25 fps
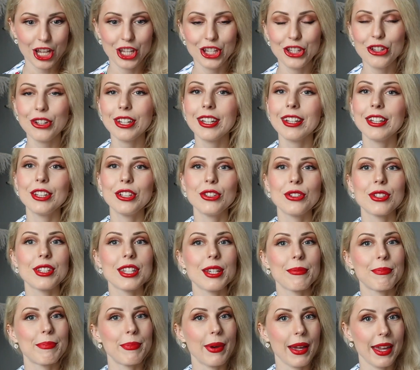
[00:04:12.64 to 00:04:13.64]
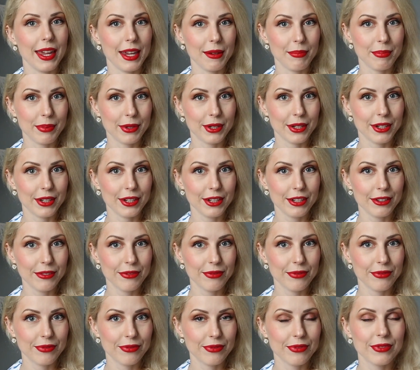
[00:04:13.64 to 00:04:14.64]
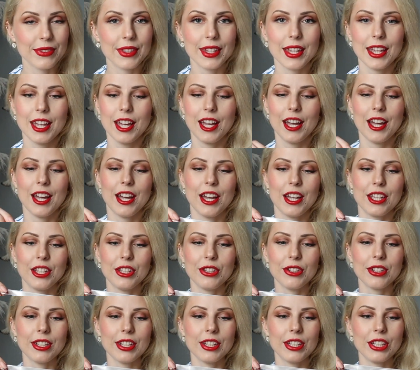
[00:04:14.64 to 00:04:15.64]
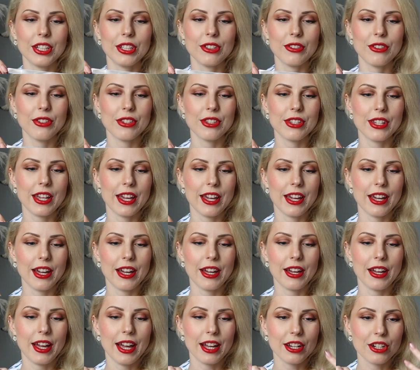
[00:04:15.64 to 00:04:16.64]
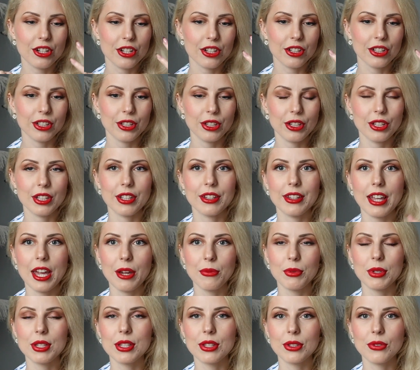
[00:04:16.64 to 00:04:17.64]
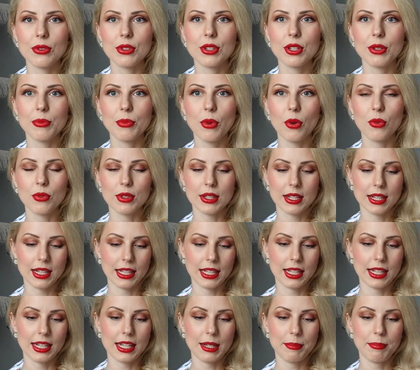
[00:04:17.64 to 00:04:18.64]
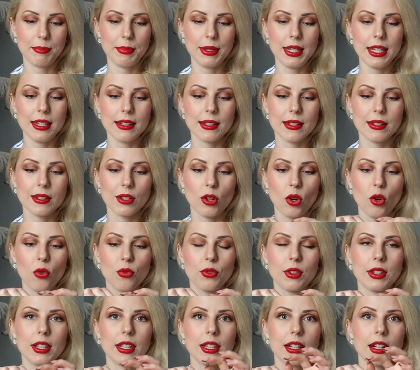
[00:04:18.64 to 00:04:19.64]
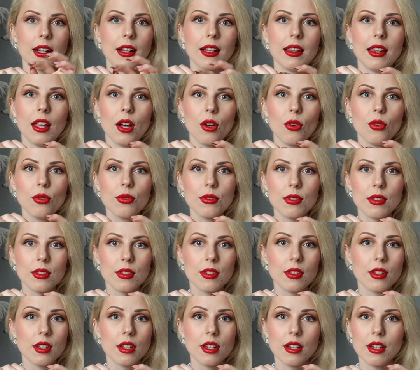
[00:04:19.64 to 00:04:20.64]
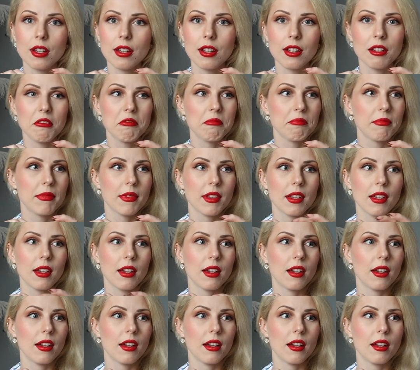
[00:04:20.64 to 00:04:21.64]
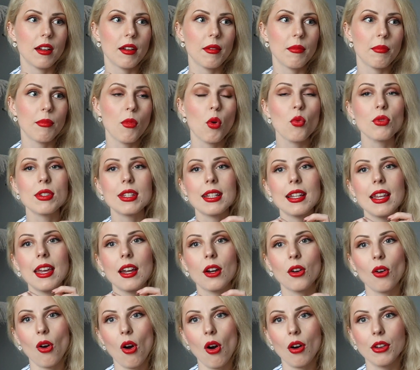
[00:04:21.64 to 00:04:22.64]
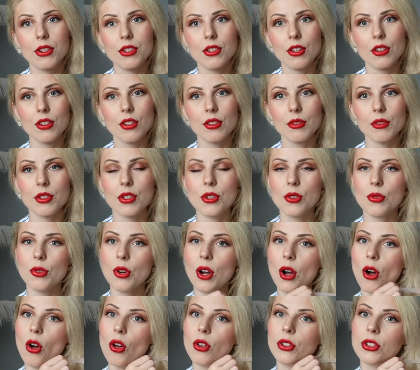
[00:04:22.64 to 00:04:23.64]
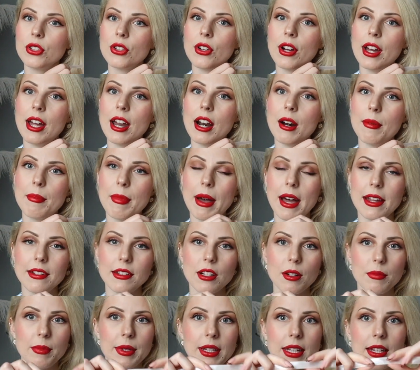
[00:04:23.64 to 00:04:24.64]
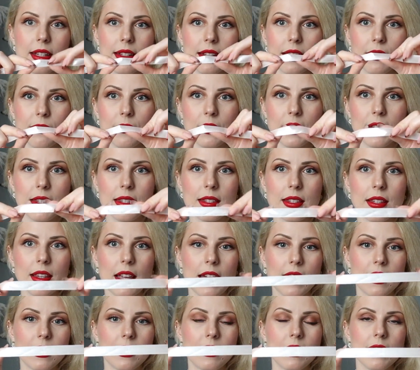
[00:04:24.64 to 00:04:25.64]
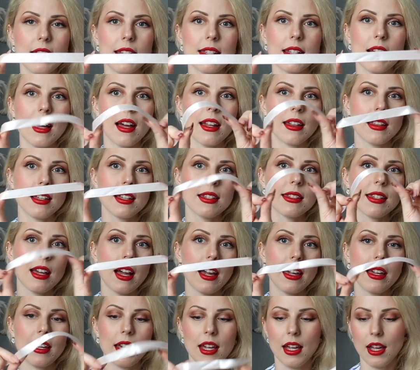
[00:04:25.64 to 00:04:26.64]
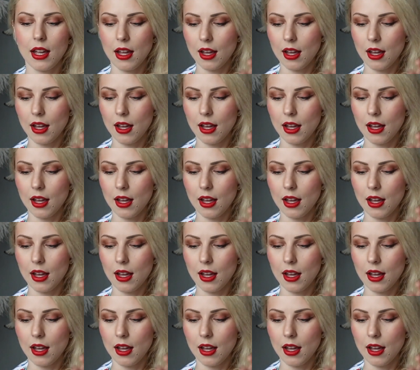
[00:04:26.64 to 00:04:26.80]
You can use a paper. You can use, actually they was using mostly the piece of the clothes, mostly a cotton, to hold your hair better, because if it's like this, unless I